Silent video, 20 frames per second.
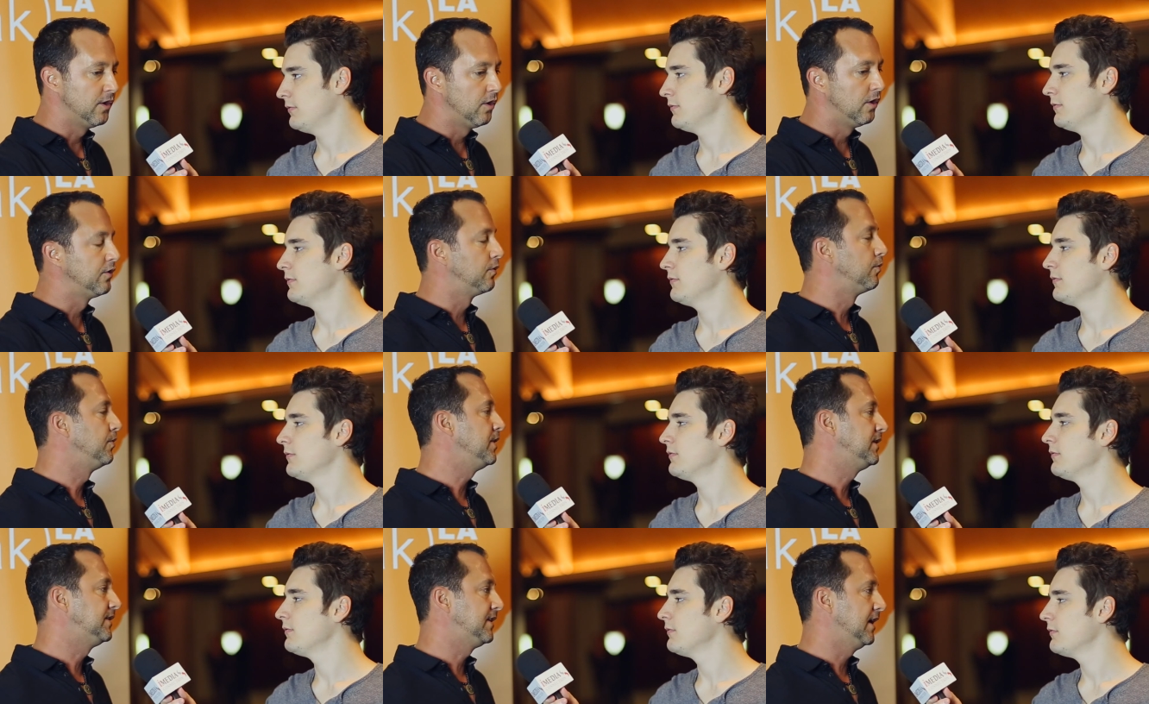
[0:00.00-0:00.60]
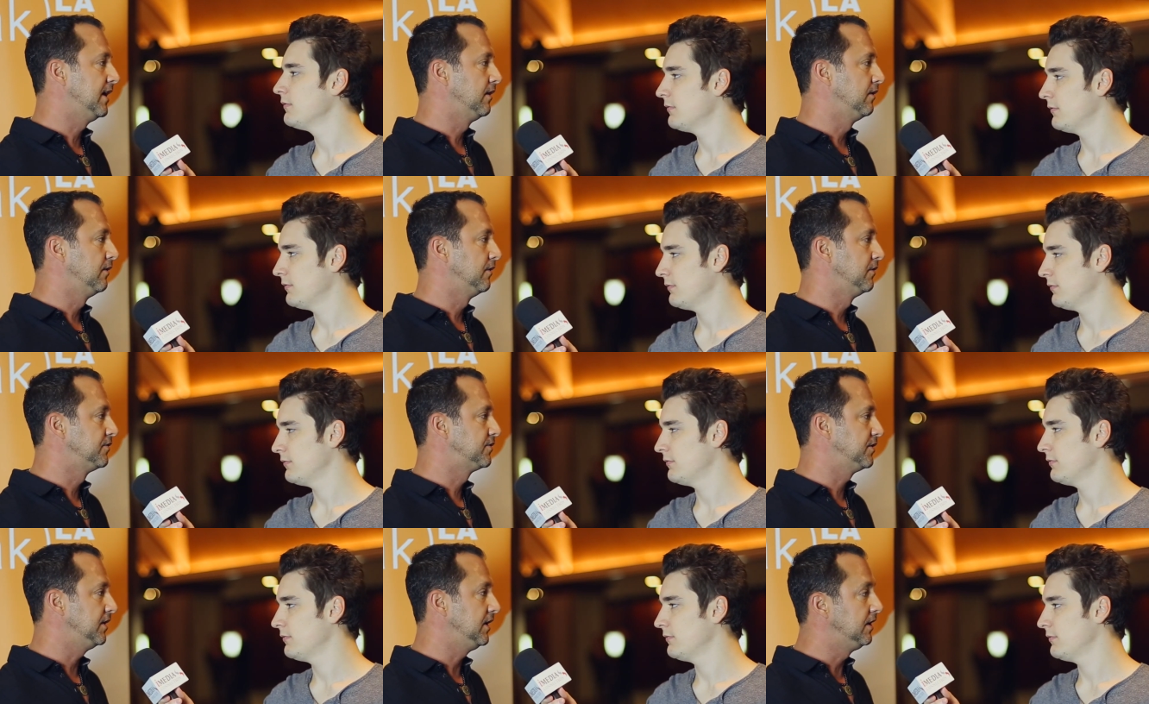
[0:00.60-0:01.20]
Speaker 1: then all the
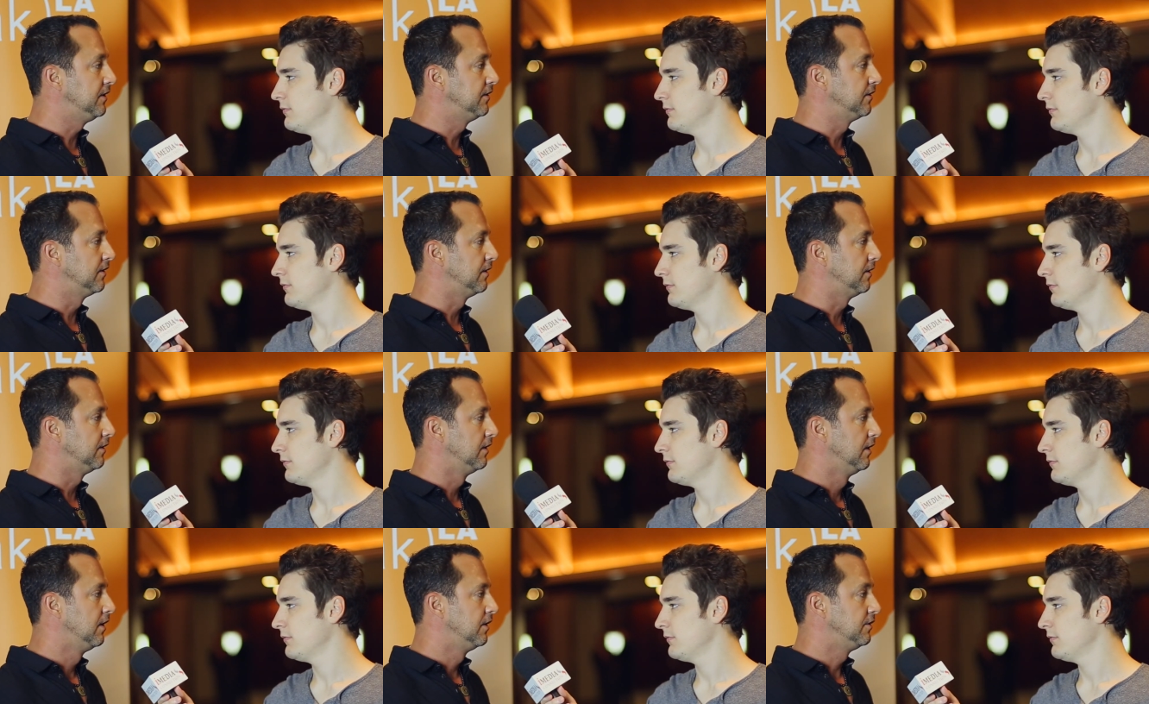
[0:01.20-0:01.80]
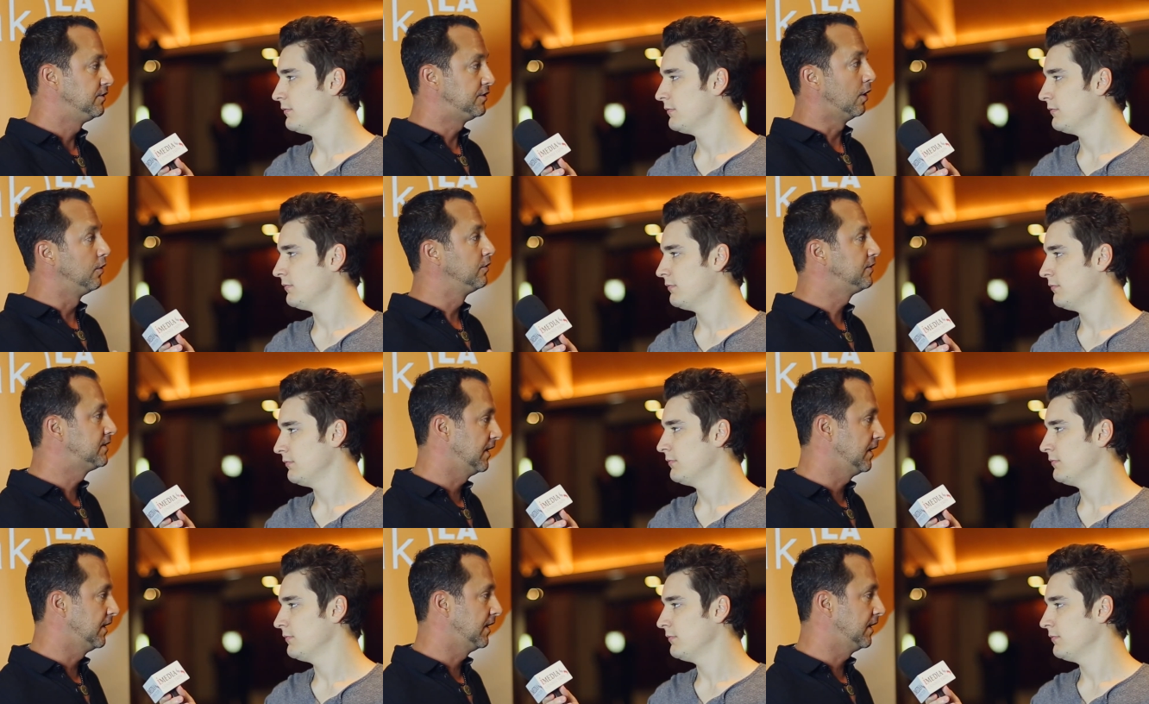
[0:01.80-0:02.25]
retailers either don't